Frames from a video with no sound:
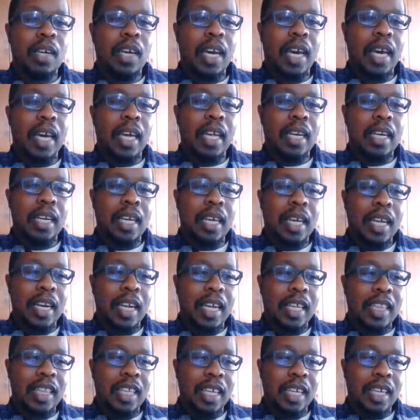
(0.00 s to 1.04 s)
And I
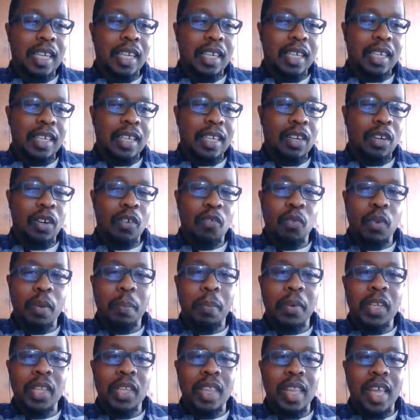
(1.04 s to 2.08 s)
think if we
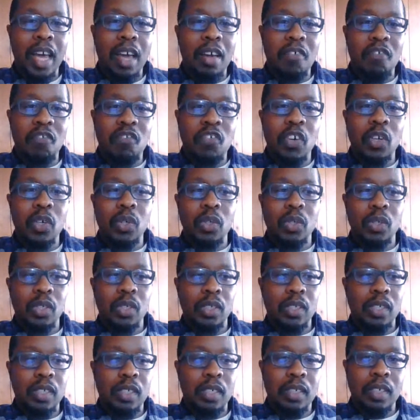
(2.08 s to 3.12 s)
put that first,
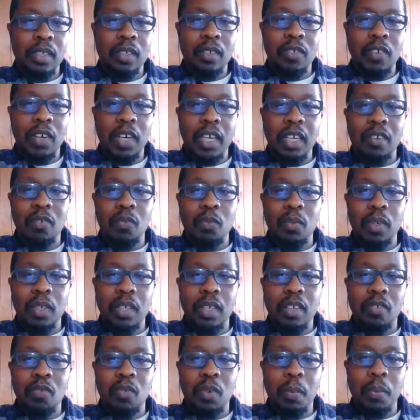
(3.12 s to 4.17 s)
right? If
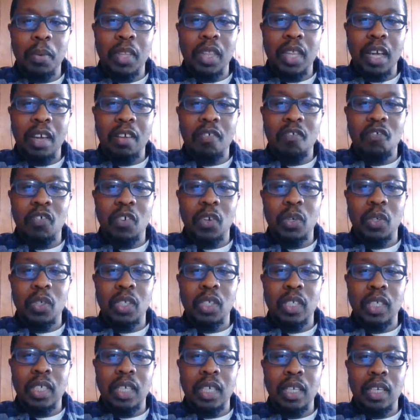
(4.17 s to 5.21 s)
we put that first
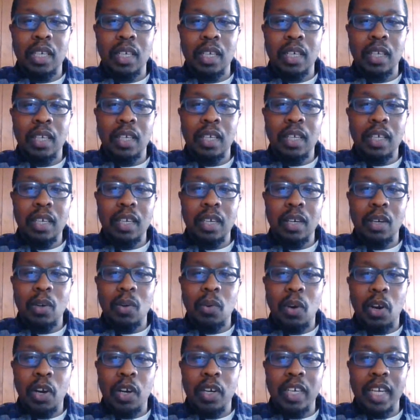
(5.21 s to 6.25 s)
in
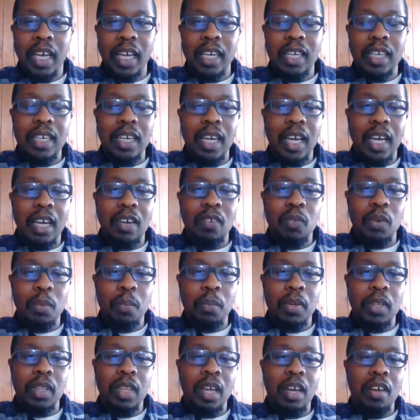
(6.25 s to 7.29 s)
our day to day, if we
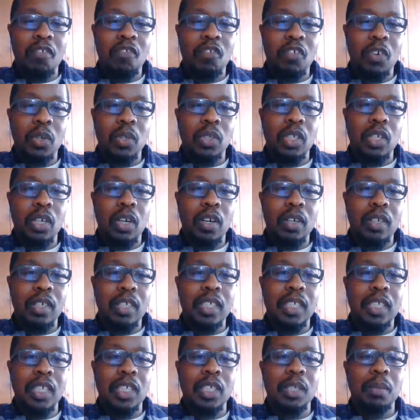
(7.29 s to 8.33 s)
put that first in our
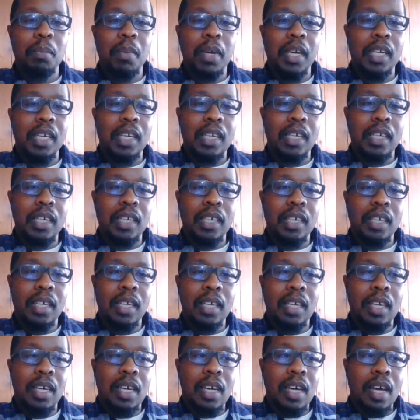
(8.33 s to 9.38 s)
decision making,
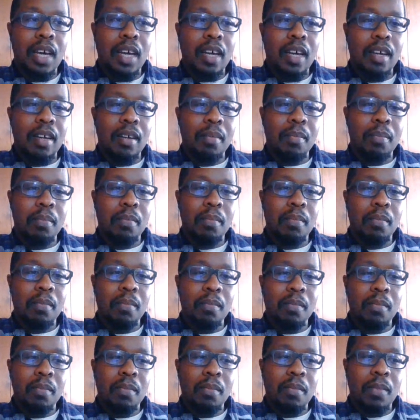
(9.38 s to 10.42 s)
um,
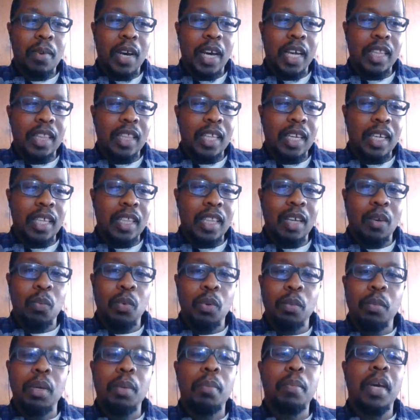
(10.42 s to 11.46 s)
I think that we'll
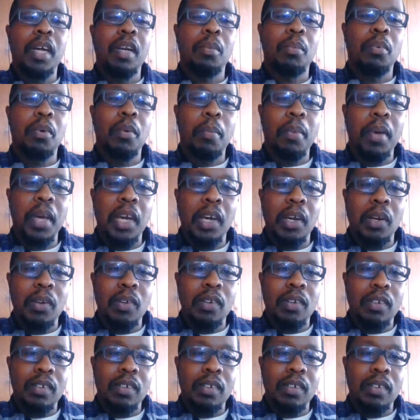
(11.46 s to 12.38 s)
be better prepared